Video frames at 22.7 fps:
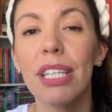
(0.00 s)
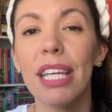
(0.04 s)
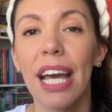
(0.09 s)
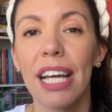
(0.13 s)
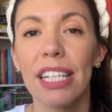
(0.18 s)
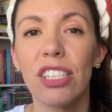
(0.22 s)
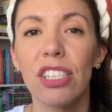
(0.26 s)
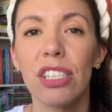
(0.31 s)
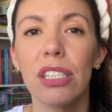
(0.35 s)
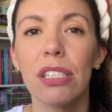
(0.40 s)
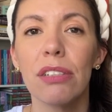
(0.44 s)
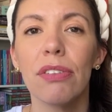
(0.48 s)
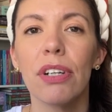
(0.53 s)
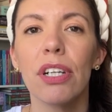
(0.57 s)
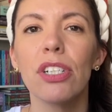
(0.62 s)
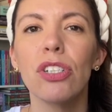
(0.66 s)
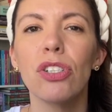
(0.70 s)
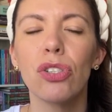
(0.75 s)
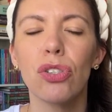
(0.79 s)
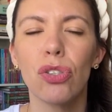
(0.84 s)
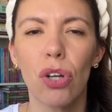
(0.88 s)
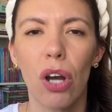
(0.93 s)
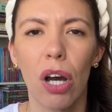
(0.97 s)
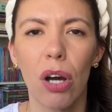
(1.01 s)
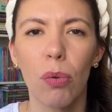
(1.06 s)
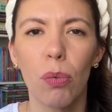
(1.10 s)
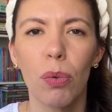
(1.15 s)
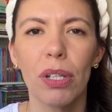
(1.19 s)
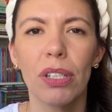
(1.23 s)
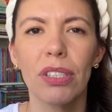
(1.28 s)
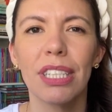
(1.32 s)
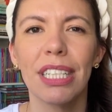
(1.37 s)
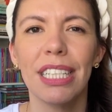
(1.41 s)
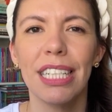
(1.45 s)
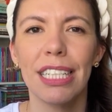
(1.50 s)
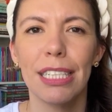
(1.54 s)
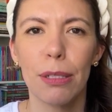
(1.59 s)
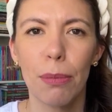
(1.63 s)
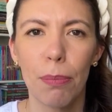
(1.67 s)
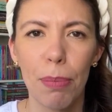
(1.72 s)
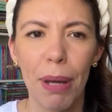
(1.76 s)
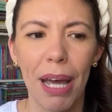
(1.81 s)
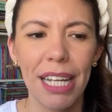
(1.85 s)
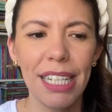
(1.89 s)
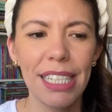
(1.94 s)
Yes, she's very strong-willed and
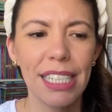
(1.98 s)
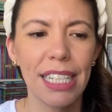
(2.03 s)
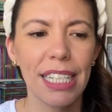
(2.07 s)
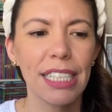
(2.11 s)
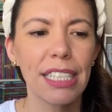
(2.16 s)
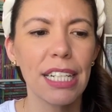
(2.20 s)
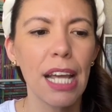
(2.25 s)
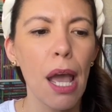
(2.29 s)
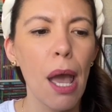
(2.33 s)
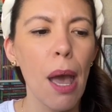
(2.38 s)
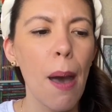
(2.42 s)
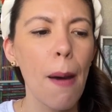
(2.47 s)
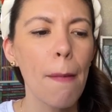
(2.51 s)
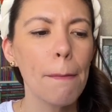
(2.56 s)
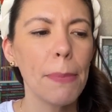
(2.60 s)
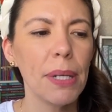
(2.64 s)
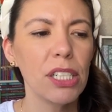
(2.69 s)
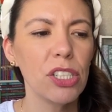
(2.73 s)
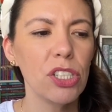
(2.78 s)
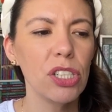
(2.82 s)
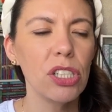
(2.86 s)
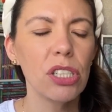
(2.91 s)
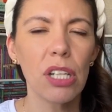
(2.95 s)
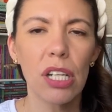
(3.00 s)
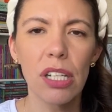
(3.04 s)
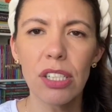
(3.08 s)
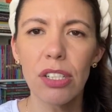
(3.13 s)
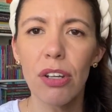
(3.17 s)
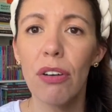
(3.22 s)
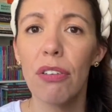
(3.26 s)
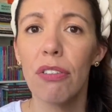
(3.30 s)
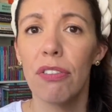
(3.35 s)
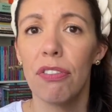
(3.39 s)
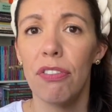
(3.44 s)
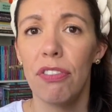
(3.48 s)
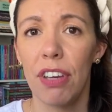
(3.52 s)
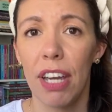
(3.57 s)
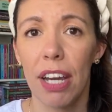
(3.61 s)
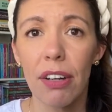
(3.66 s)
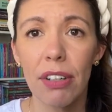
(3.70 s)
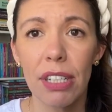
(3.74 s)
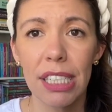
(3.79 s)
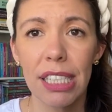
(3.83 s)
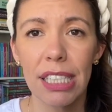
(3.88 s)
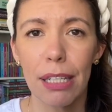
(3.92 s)
independent, but she's also
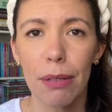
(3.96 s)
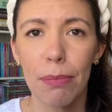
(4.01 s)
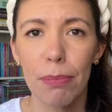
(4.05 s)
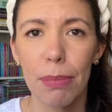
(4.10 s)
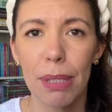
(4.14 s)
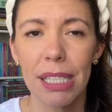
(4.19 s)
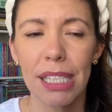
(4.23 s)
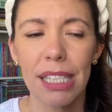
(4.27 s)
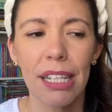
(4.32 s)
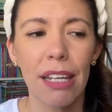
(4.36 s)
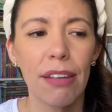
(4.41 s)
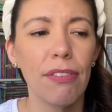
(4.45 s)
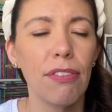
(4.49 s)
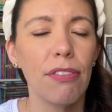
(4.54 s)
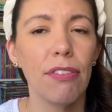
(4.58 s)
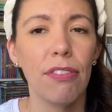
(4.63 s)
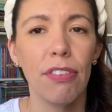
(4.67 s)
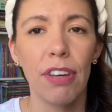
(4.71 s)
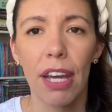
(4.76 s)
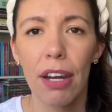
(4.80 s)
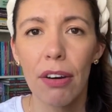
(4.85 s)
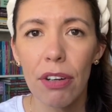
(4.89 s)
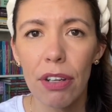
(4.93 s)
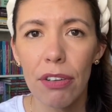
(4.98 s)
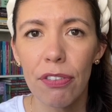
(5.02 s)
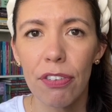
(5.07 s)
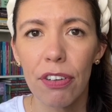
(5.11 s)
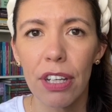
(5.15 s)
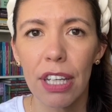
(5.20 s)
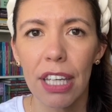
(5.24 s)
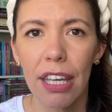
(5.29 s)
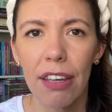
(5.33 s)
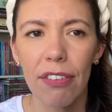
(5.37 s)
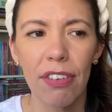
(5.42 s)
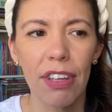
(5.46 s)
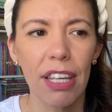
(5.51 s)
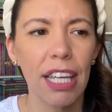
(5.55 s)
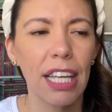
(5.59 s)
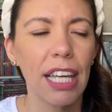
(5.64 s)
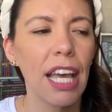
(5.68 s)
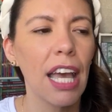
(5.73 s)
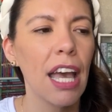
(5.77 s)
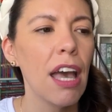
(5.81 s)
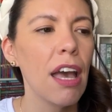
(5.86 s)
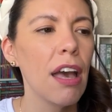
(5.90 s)
very submissive, very
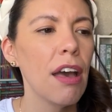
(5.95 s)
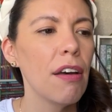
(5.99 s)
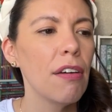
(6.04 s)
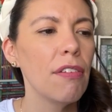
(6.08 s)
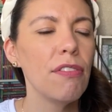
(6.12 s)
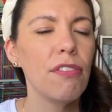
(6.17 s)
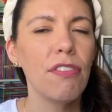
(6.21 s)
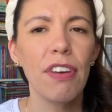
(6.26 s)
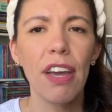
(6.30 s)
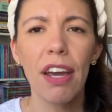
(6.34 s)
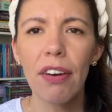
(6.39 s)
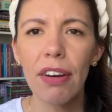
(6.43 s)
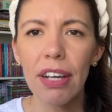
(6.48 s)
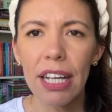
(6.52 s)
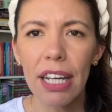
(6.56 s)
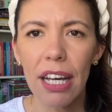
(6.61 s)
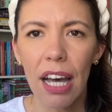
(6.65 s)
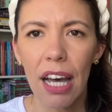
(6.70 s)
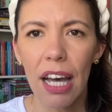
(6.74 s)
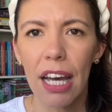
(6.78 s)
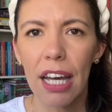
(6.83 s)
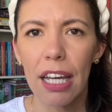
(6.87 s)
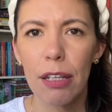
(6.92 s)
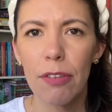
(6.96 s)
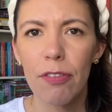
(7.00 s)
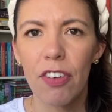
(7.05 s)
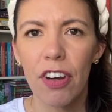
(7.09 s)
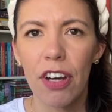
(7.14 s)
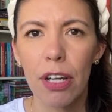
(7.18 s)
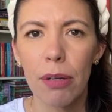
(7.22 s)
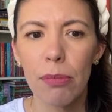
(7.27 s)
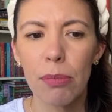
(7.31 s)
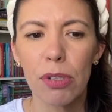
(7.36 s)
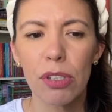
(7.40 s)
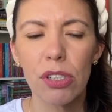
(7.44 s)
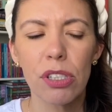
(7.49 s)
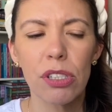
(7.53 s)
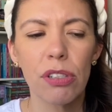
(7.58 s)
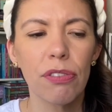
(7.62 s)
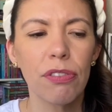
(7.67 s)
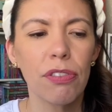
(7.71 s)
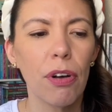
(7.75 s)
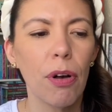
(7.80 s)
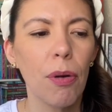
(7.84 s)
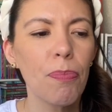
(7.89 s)
forgiving, very kind, very
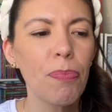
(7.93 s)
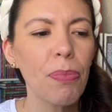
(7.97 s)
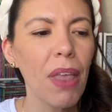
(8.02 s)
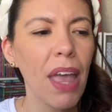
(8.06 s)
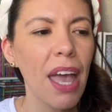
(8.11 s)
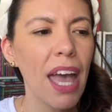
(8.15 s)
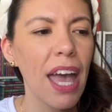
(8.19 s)
merciful,